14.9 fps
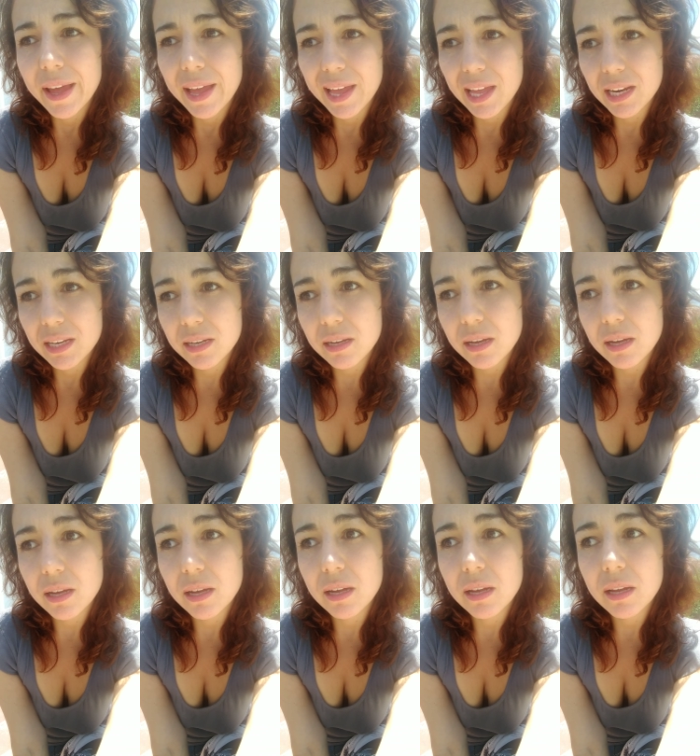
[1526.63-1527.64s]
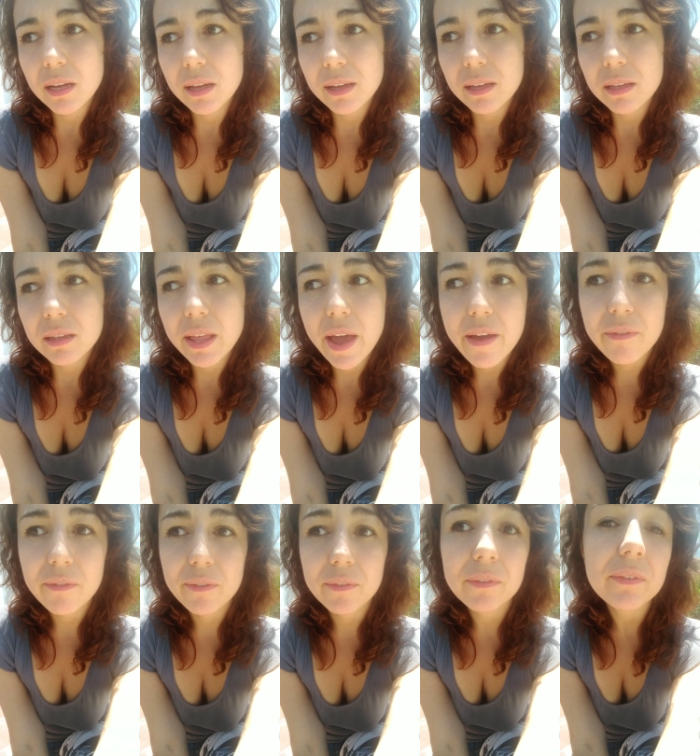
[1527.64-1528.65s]
And
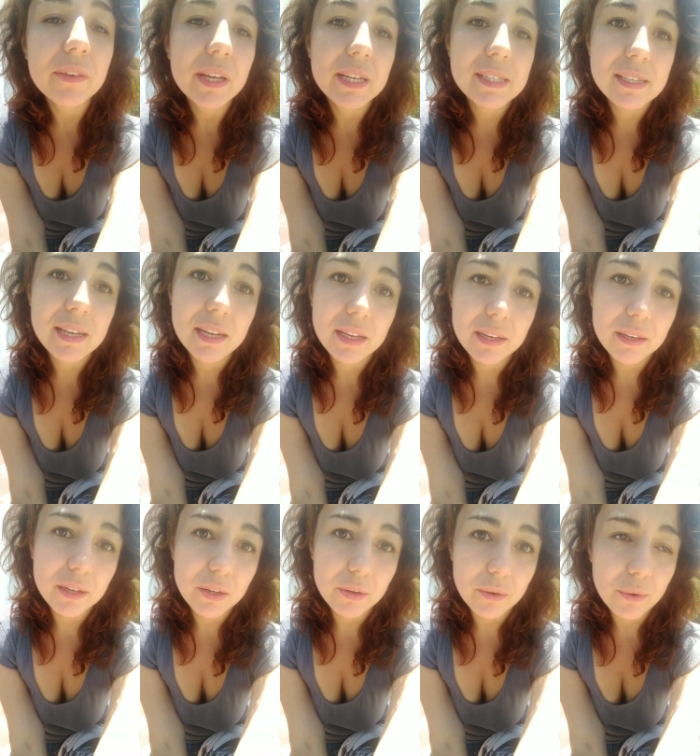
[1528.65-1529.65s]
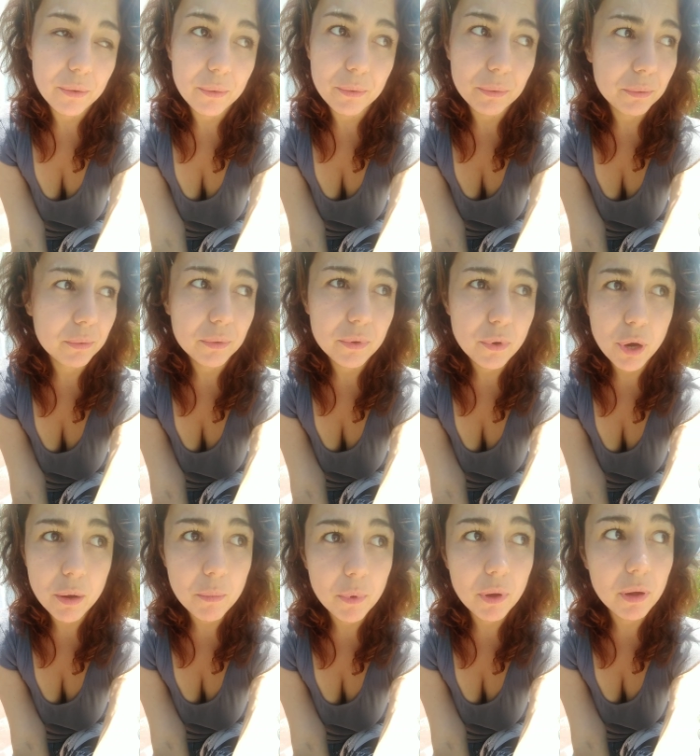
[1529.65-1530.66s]
life isn't,
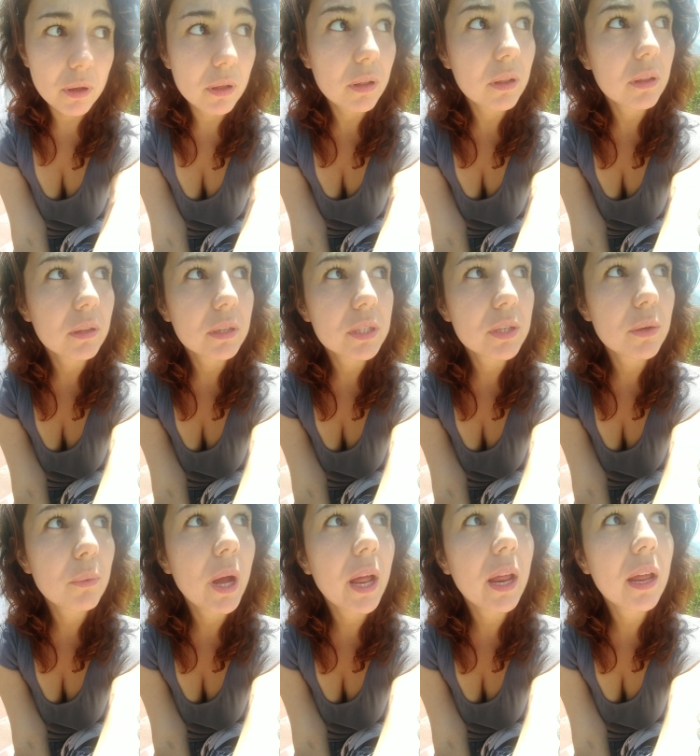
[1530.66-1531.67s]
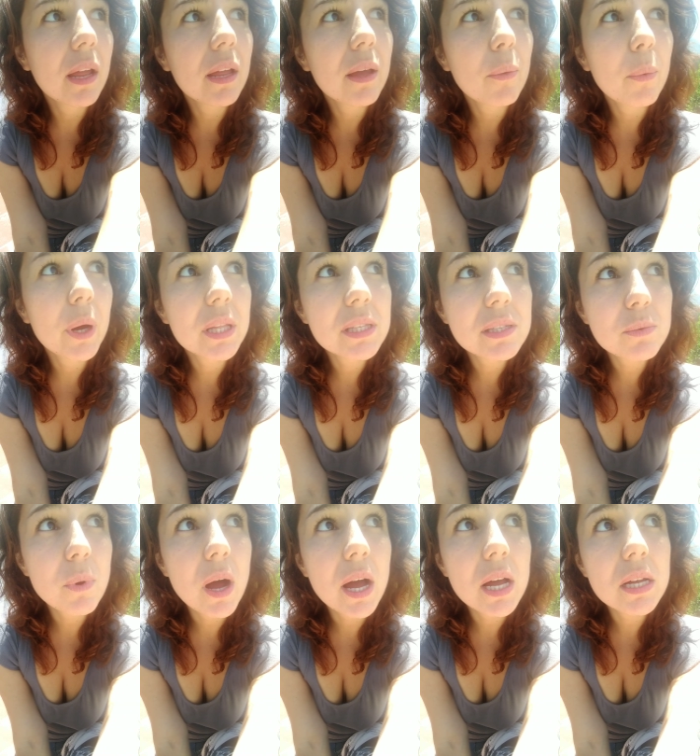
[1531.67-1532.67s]
normal to what it once
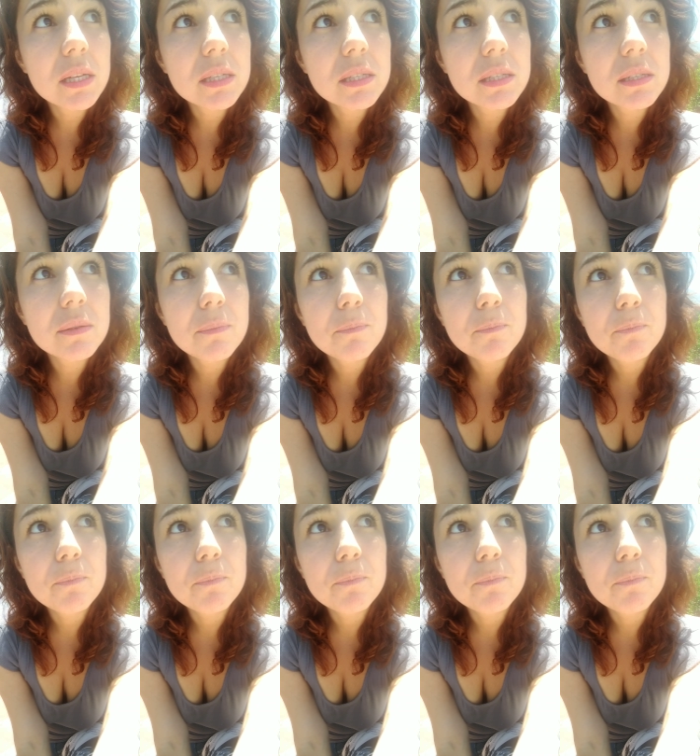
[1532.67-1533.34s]
was.